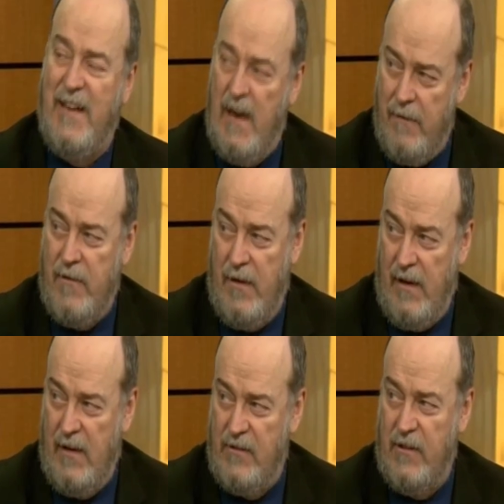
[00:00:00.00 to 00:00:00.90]

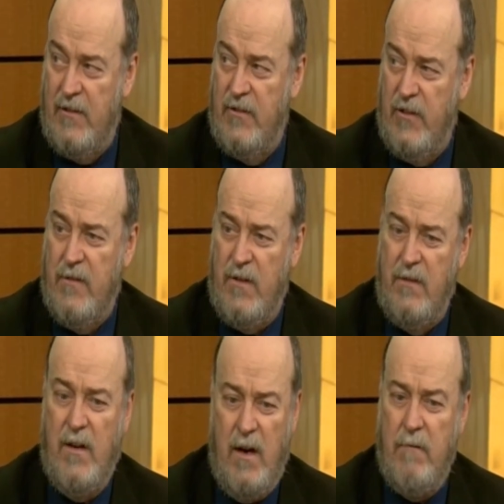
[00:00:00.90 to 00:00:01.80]
governing as a
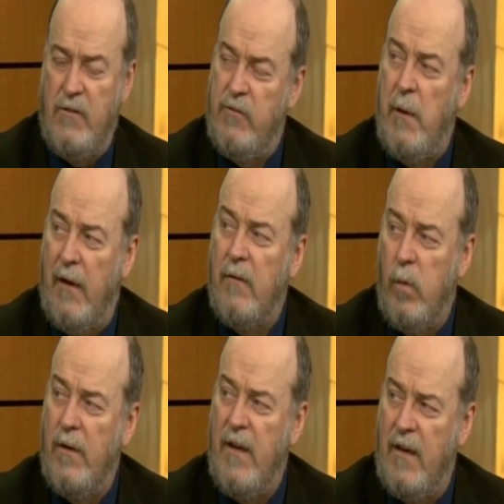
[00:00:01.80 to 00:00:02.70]
conservative, and I respect
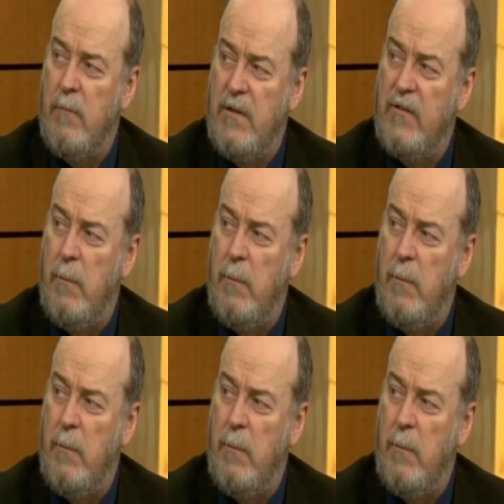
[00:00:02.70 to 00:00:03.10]
what Hickman's